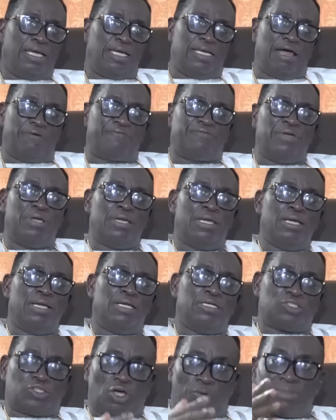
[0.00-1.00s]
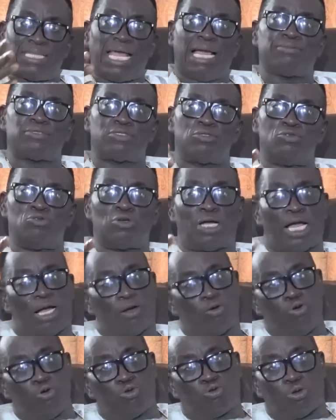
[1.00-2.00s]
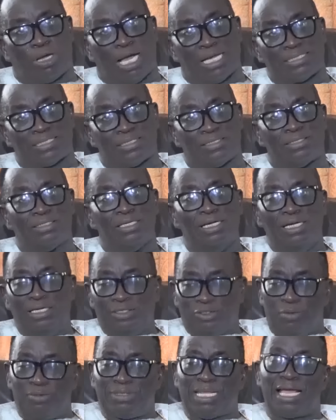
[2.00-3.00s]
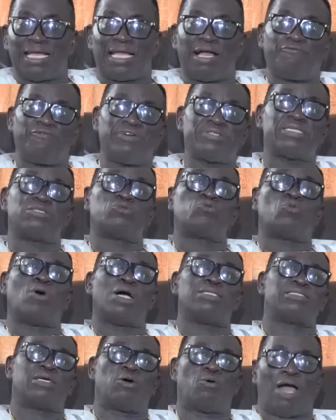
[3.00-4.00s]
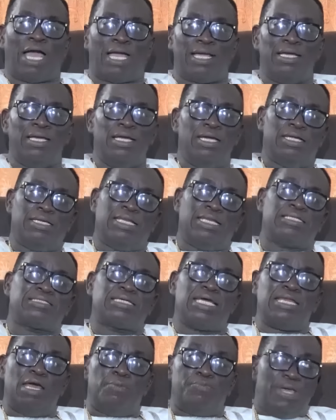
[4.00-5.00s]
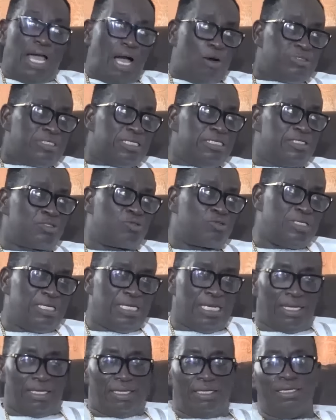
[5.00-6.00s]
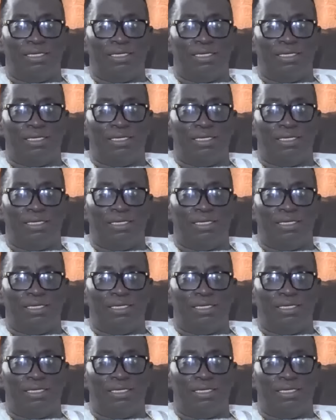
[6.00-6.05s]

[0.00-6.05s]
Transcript: And I feel sometimes you can go to cancer, sometimes you can visit once a while. Now, said they'll be always in the studio.